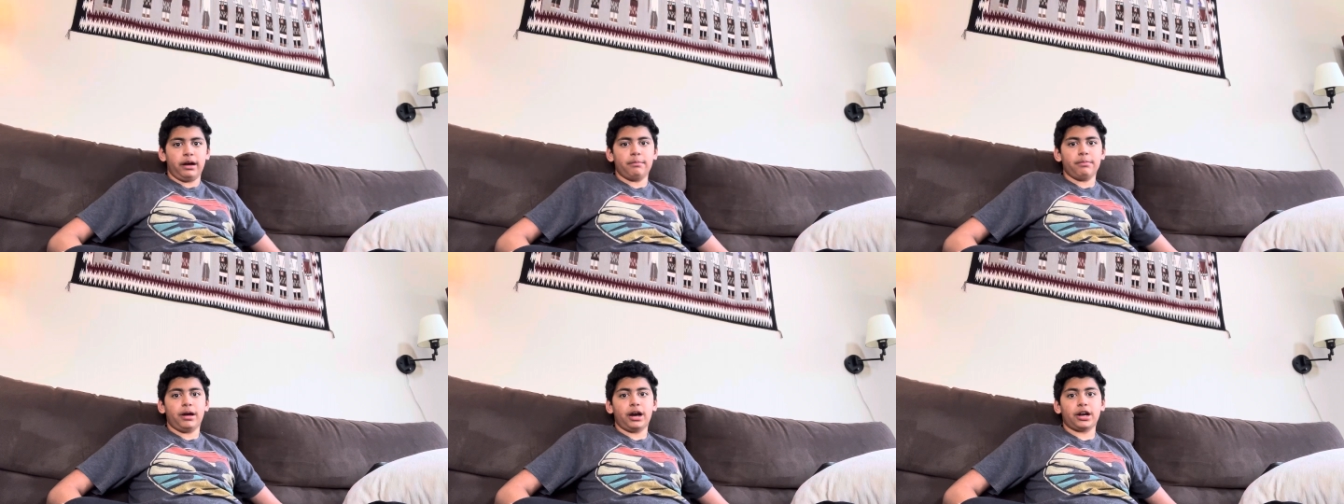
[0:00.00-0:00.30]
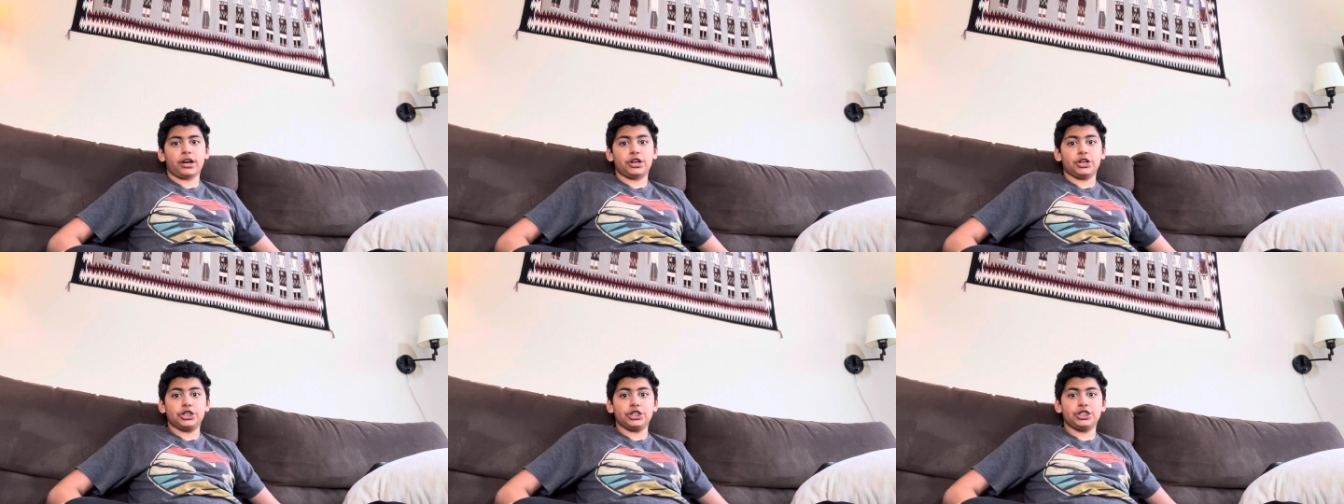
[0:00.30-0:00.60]
I'm not
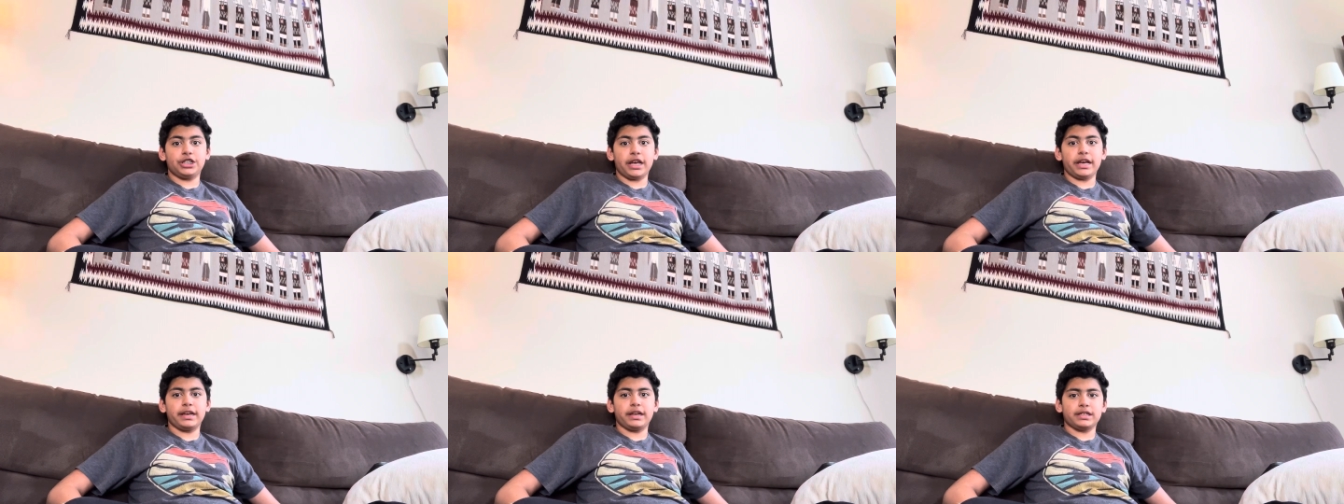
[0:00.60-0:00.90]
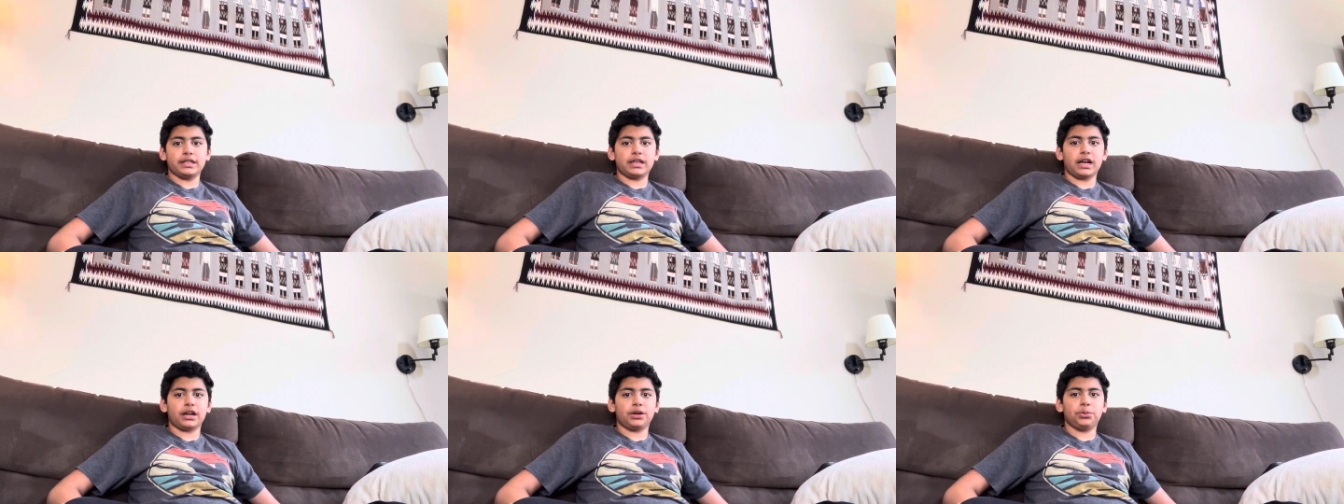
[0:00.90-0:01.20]
gonna say
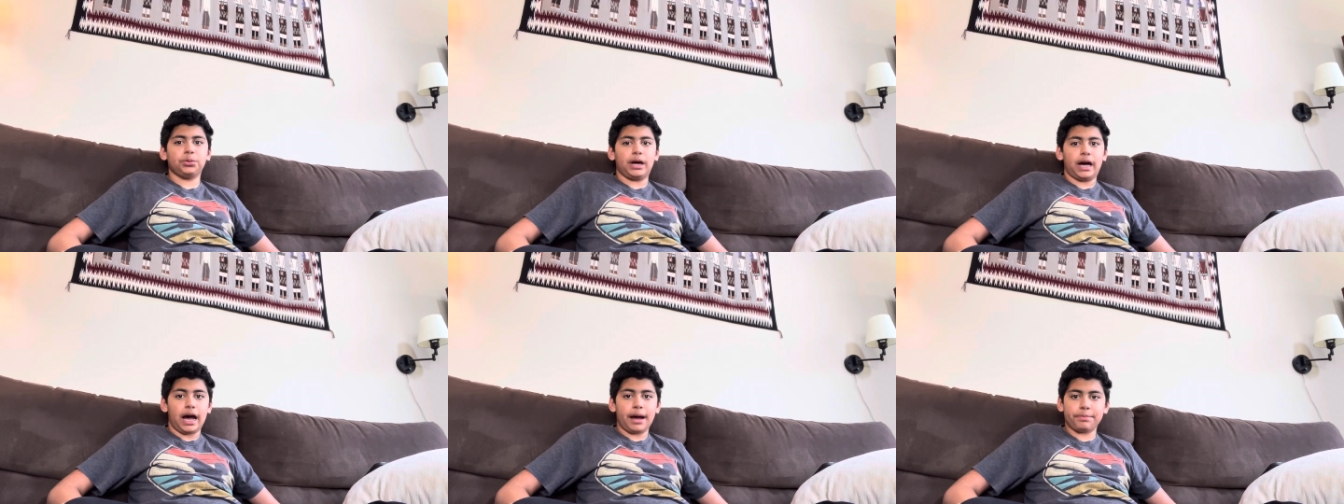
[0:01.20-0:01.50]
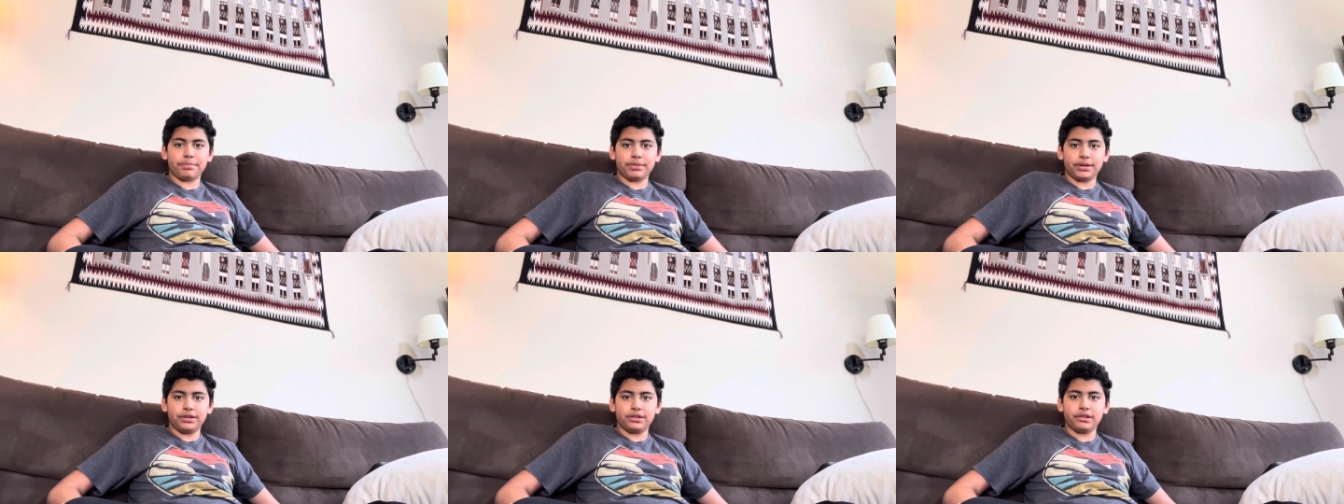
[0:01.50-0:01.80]
exactly what
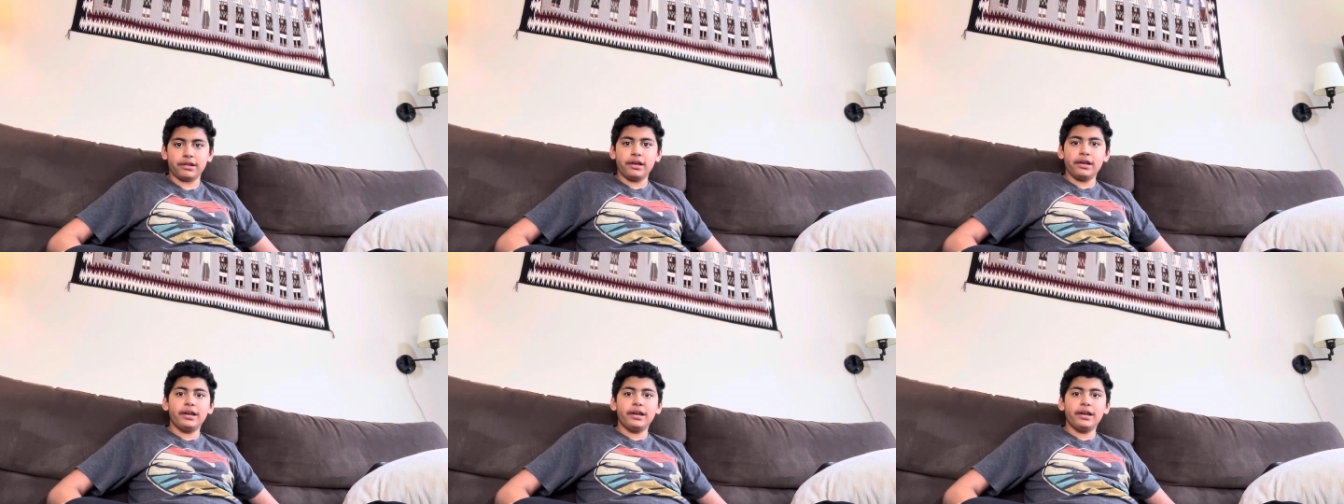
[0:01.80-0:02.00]
happened